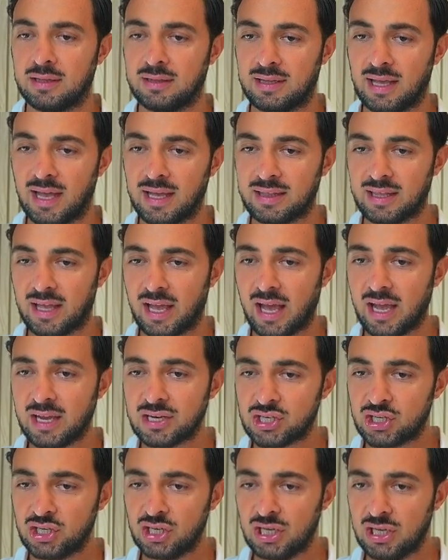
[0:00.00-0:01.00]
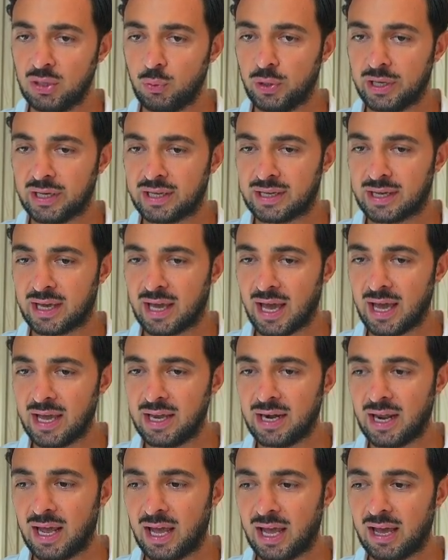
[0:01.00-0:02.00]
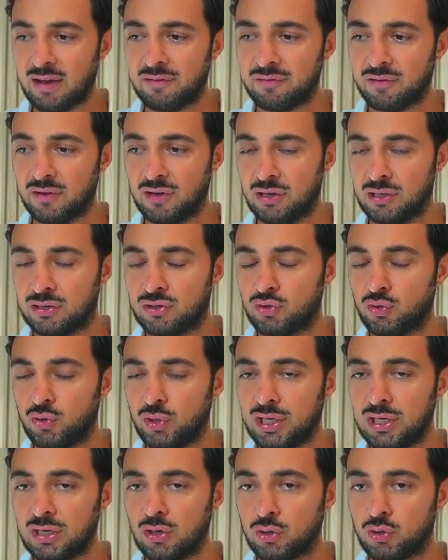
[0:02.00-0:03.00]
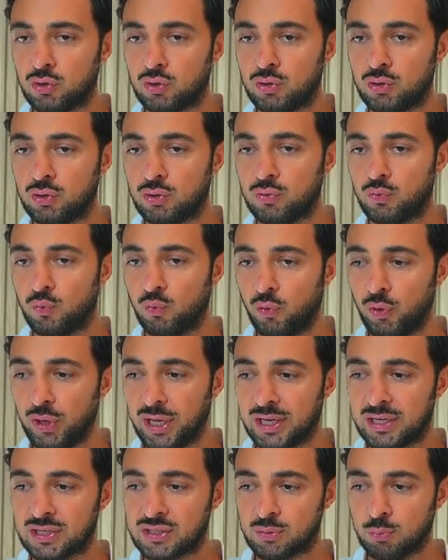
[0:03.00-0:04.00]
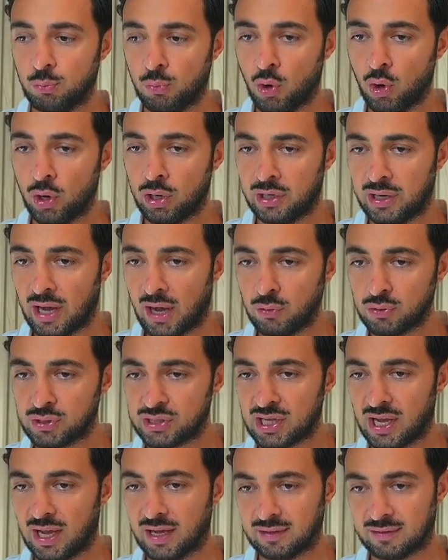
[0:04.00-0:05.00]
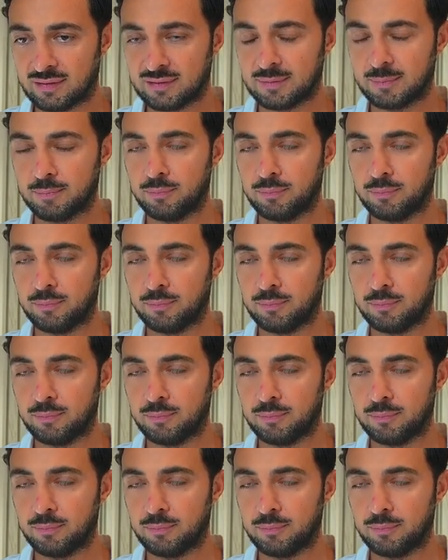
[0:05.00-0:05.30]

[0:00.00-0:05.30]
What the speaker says: that actually we can have a 3 weeks more downside,